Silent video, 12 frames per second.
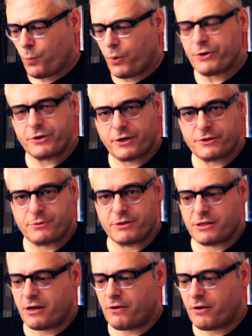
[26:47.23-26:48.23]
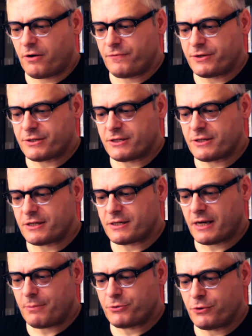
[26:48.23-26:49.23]
One consequence of this is that
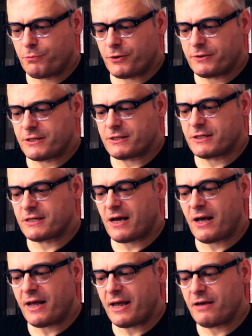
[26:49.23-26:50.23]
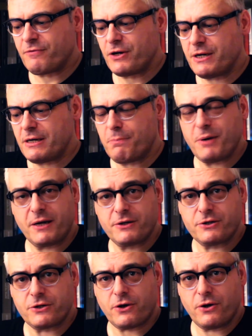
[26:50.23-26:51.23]
Type 2 processors are heavily
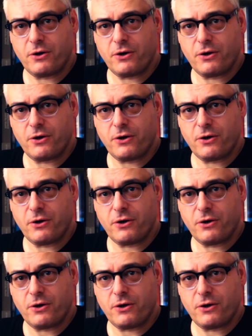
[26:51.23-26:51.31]
dependent